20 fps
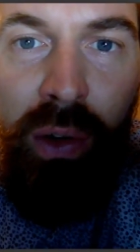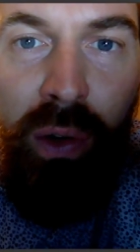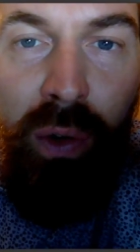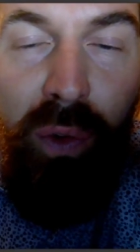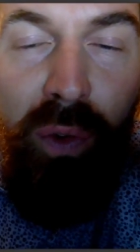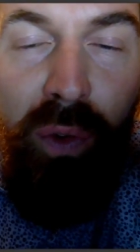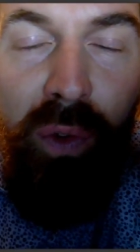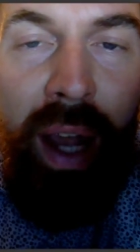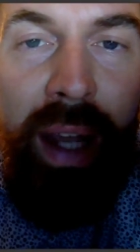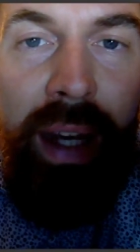
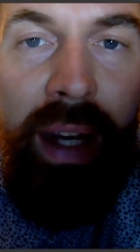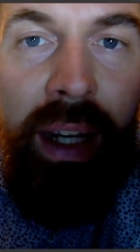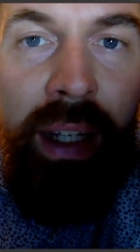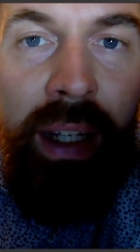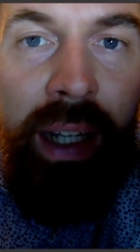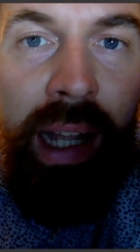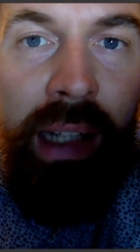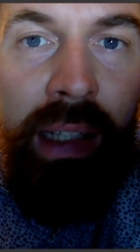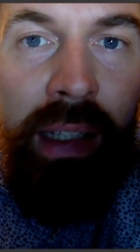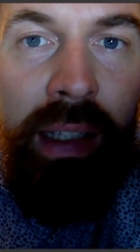to fight
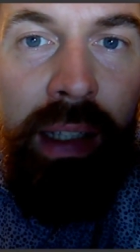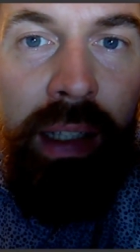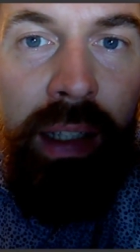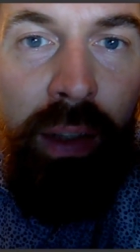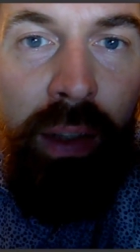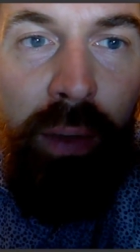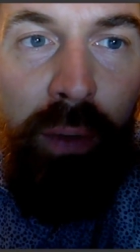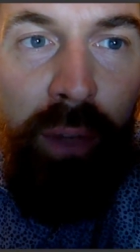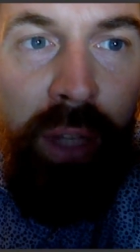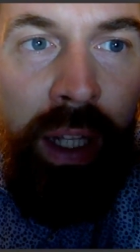against
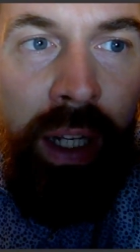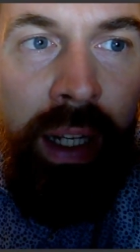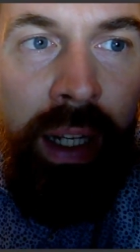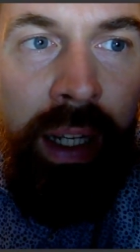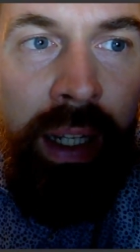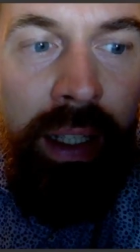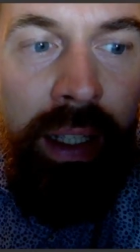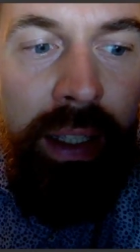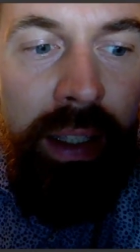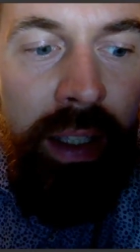his
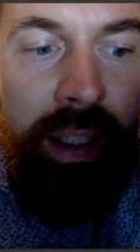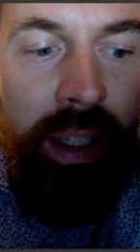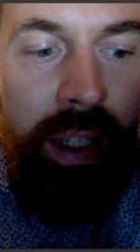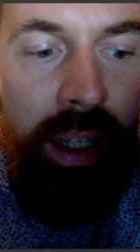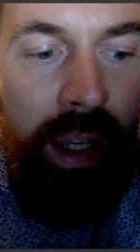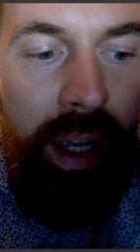feelings,